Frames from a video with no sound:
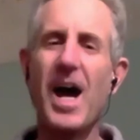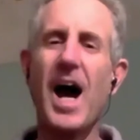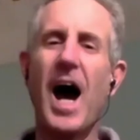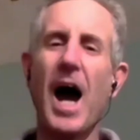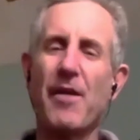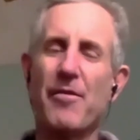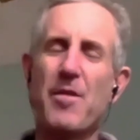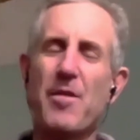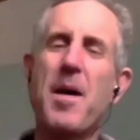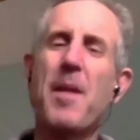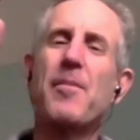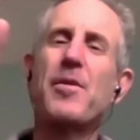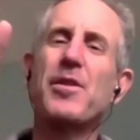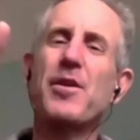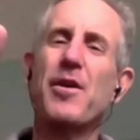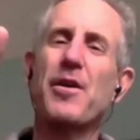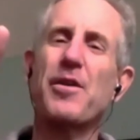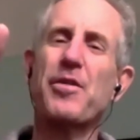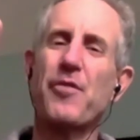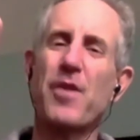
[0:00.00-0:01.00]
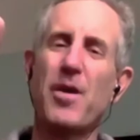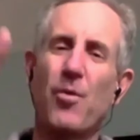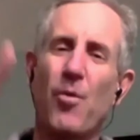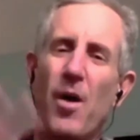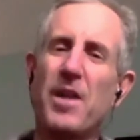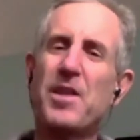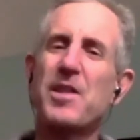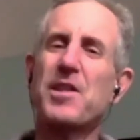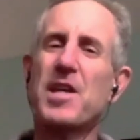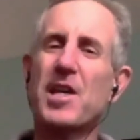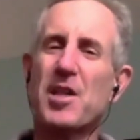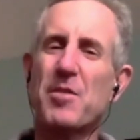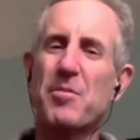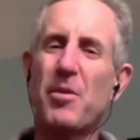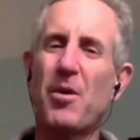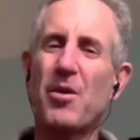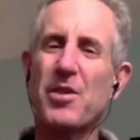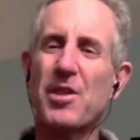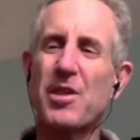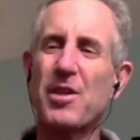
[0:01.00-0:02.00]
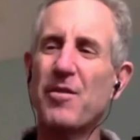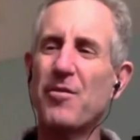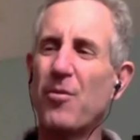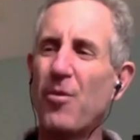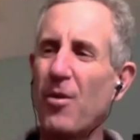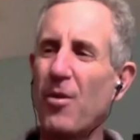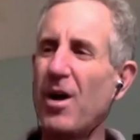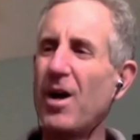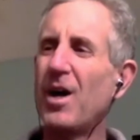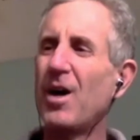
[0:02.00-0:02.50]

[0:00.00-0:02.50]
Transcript: I remember there are three. One's the explosive. Okay.